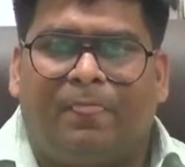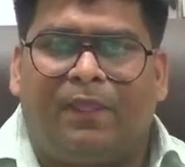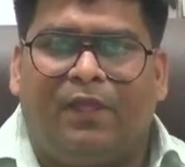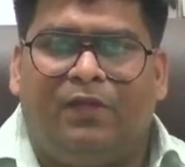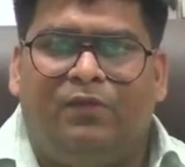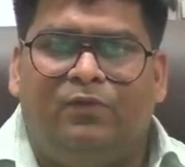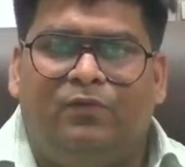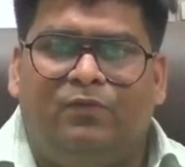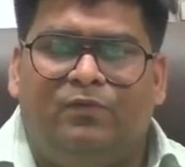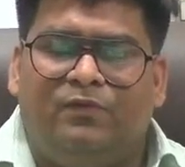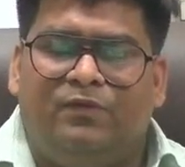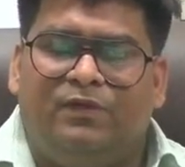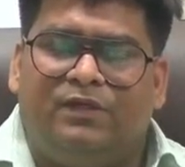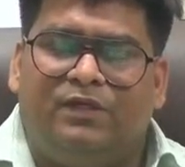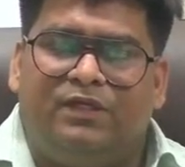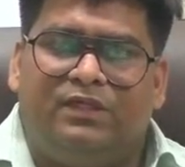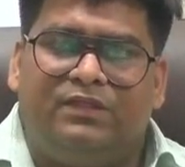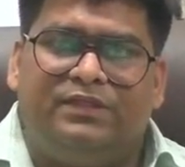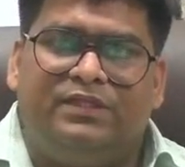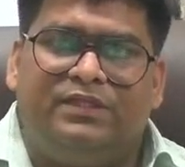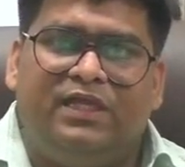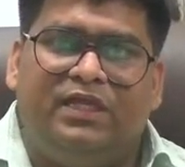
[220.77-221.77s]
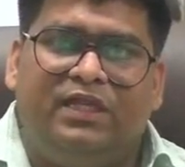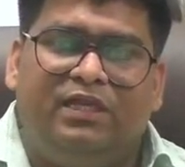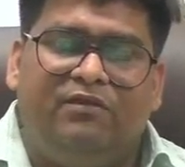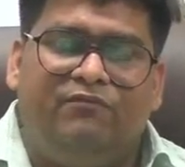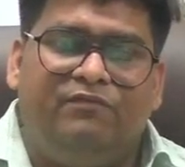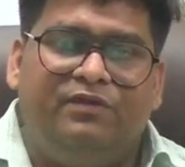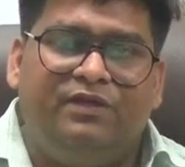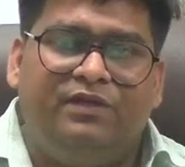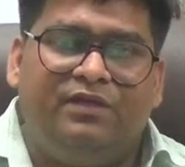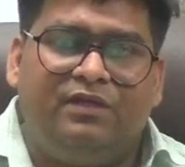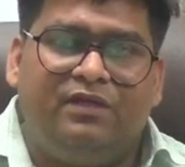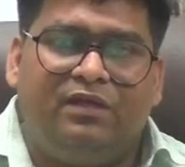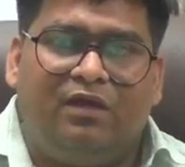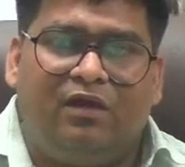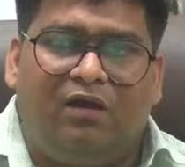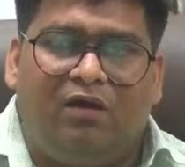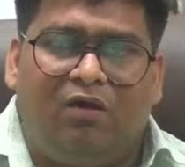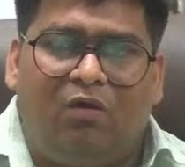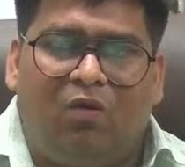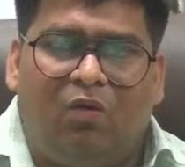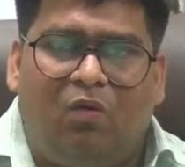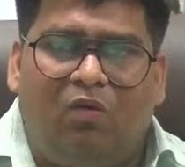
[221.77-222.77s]
they live in
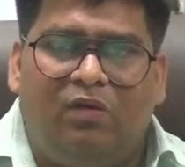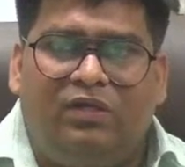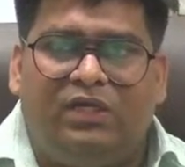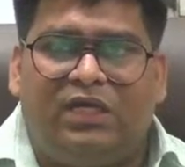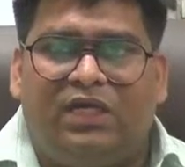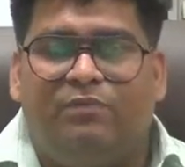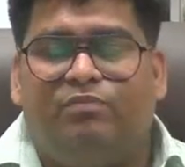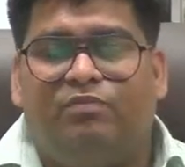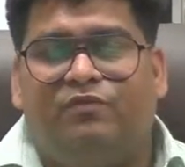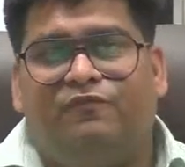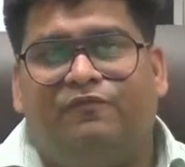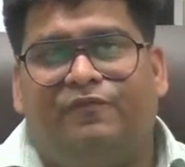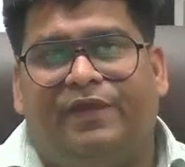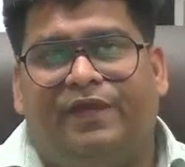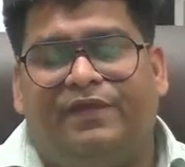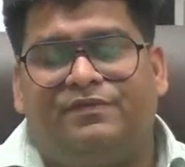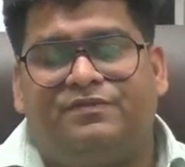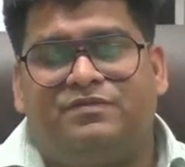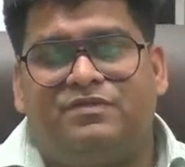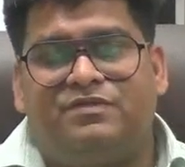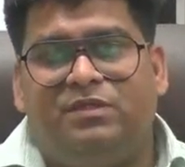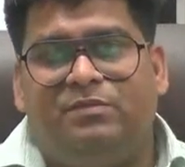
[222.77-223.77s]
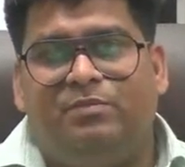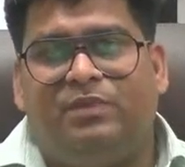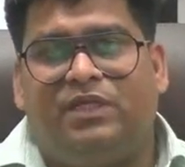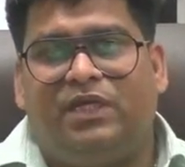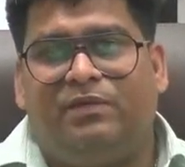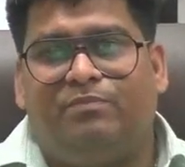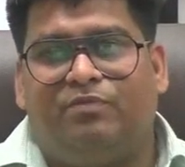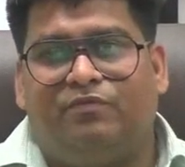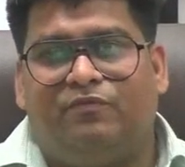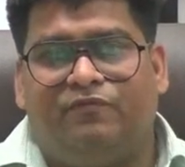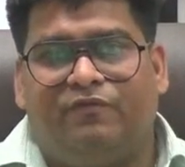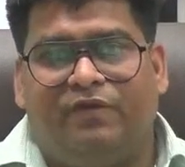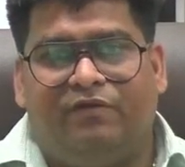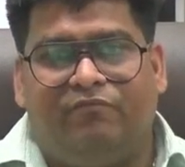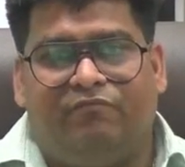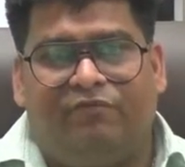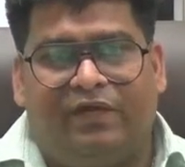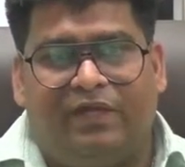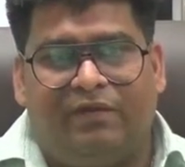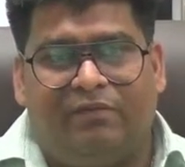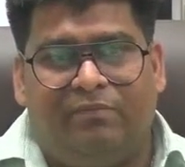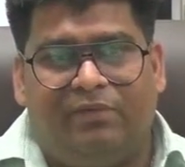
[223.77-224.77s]
all type of extreme type of
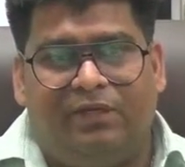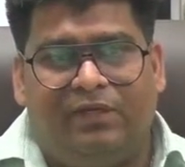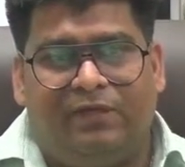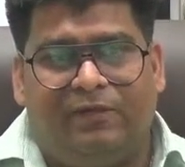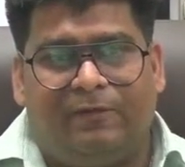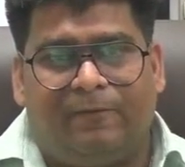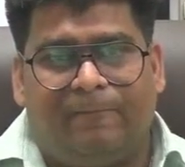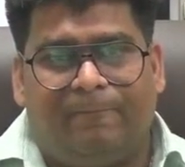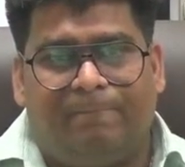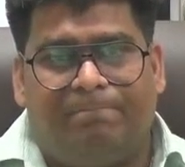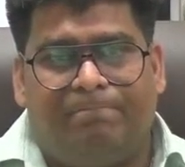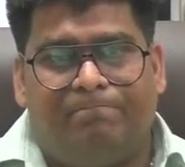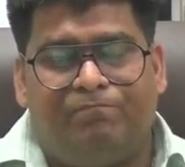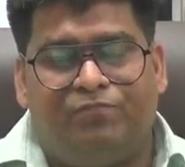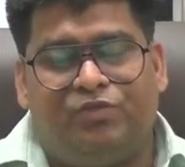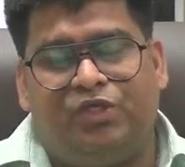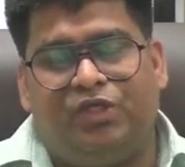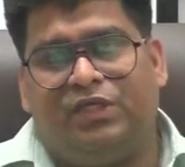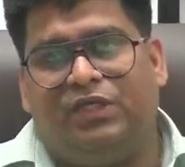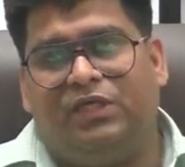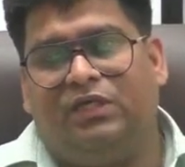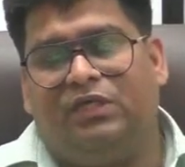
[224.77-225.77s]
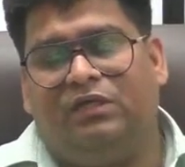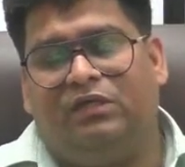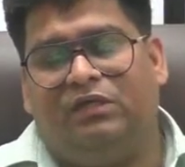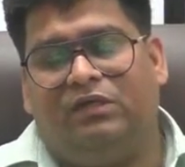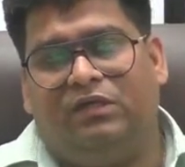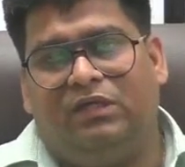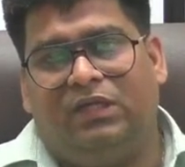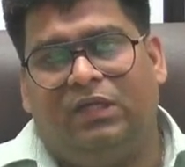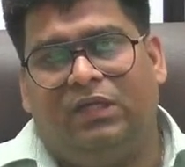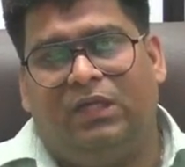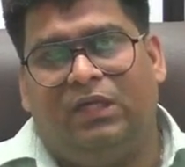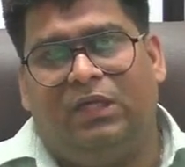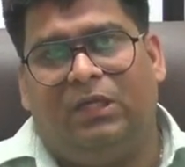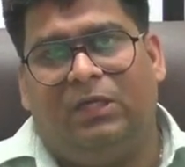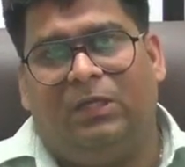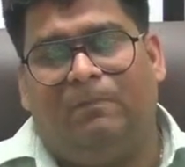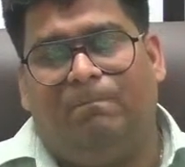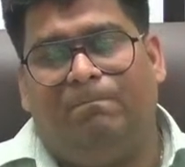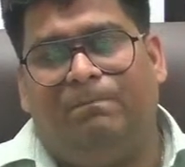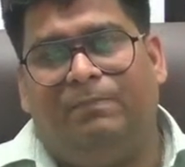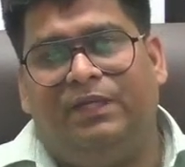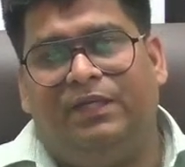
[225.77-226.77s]
environment. Okay,
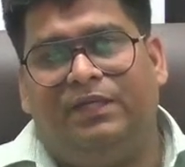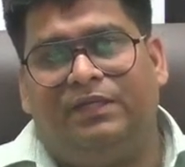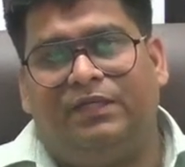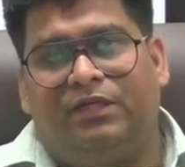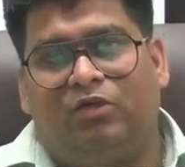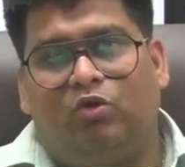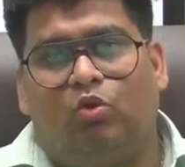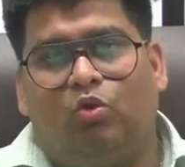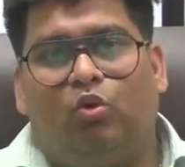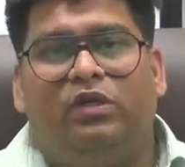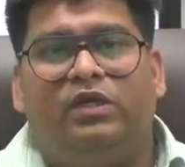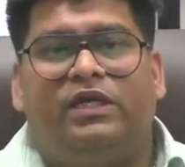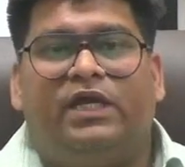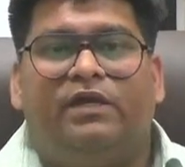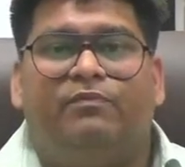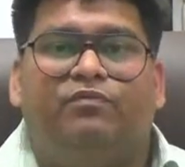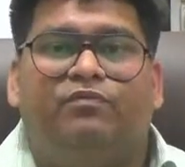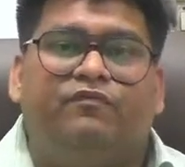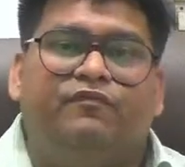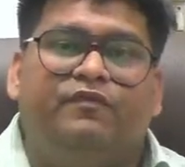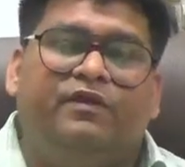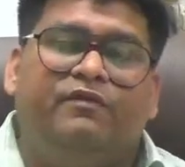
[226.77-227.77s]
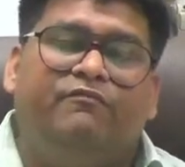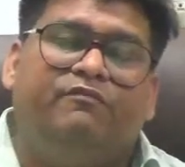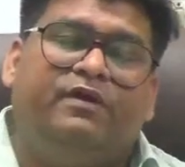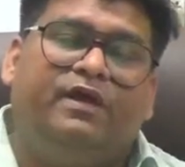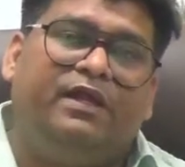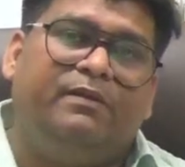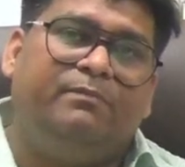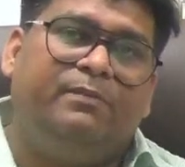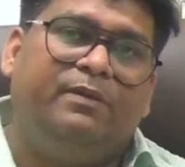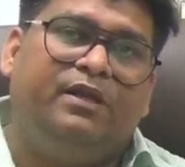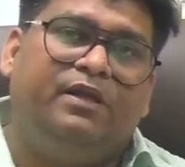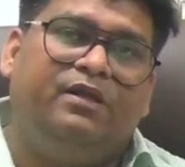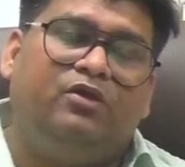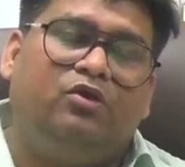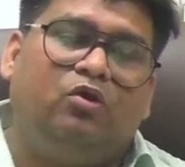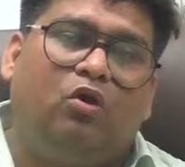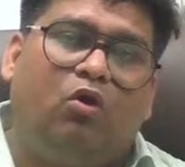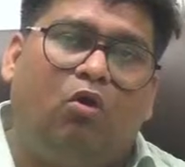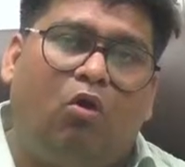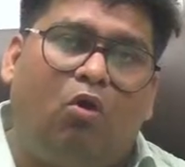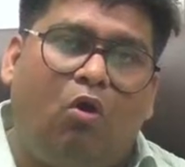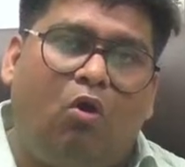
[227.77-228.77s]
be it a cold type of environment,
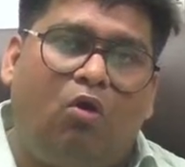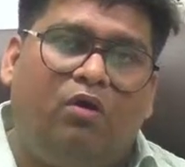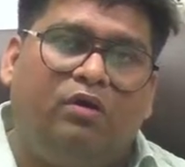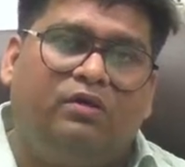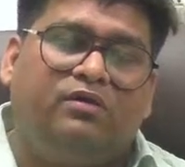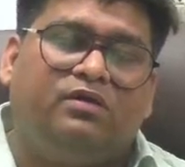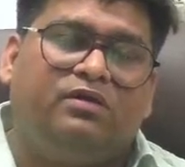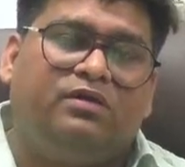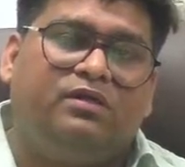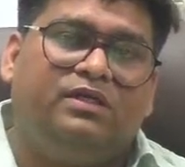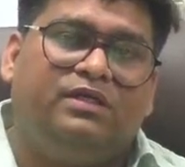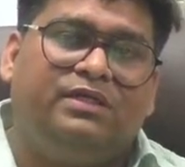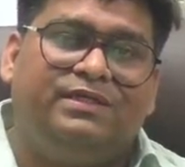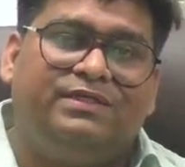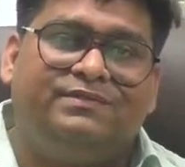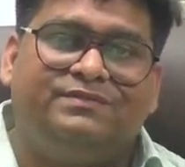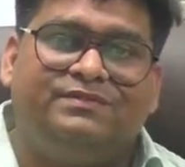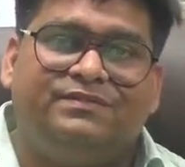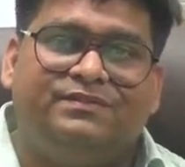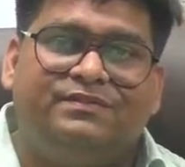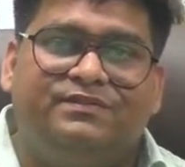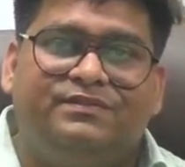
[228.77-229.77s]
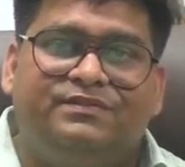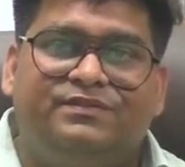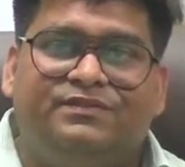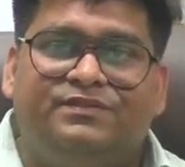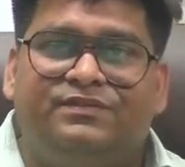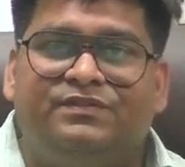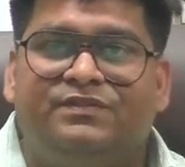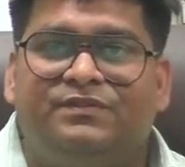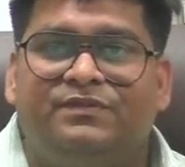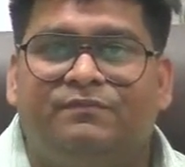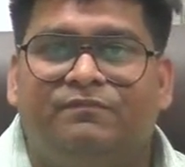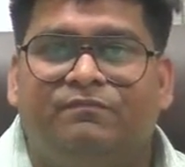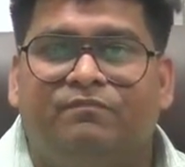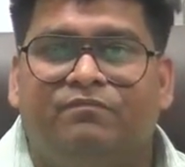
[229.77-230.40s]
hot deserts,